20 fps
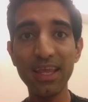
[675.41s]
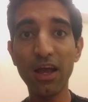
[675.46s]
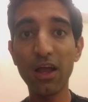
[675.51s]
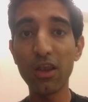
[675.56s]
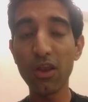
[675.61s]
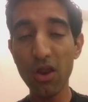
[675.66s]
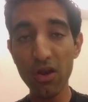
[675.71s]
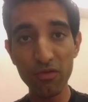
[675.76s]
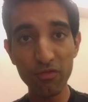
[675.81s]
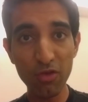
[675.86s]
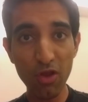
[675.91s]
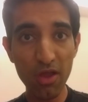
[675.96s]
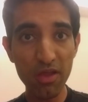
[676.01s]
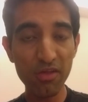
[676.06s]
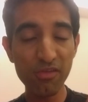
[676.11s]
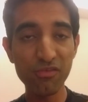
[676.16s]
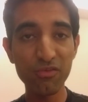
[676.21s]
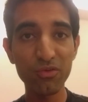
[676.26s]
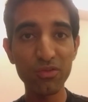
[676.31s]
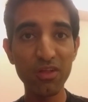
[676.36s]
A lot of
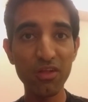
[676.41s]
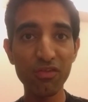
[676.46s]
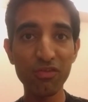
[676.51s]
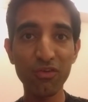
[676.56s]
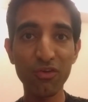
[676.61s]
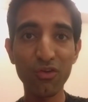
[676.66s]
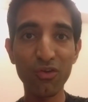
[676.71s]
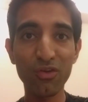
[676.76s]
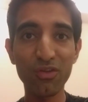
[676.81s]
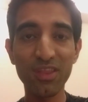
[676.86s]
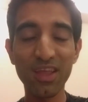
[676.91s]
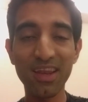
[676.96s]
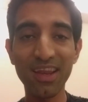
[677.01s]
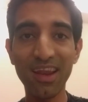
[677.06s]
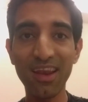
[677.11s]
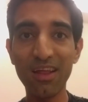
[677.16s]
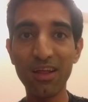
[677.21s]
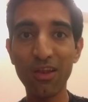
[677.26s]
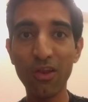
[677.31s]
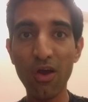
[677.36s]
lawyers do this. So, they
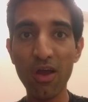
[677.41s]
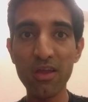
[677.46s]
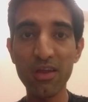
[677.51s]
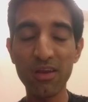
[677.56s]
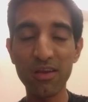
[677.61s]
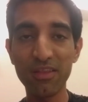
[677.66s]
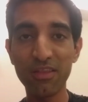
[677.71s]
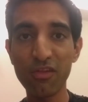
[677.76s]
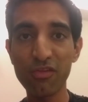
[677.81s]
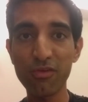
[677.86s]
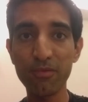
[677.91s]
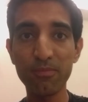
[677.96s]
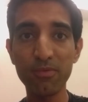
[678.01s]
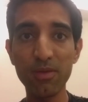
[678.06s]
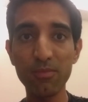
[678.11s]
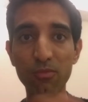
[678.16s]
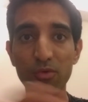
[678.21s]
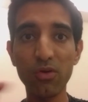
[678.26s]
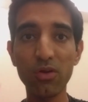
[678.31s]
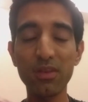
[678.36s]
need a lawyer in the
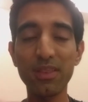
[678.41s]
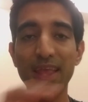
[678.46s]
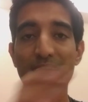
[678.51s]
Supreme Court.